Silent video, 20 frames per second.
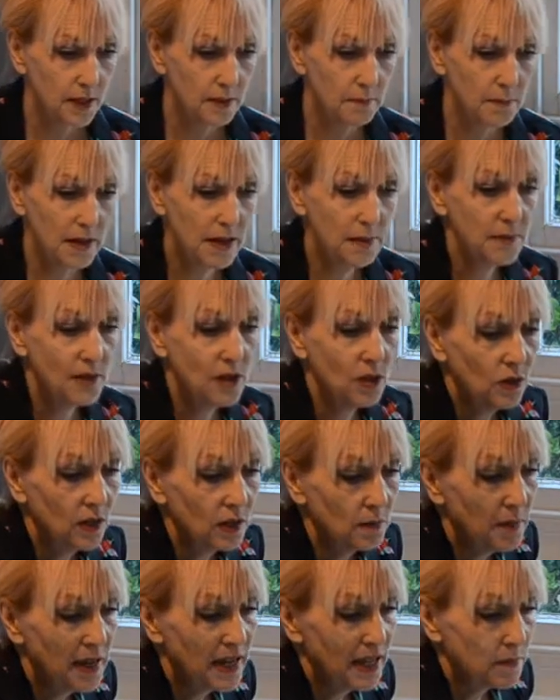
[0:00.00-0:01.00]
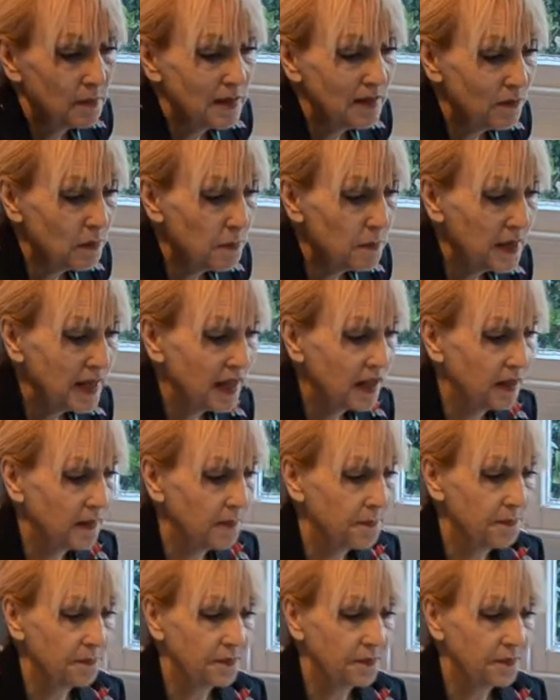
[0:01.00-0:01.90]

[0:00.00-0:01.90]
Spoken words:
maybe you could make them even bigger.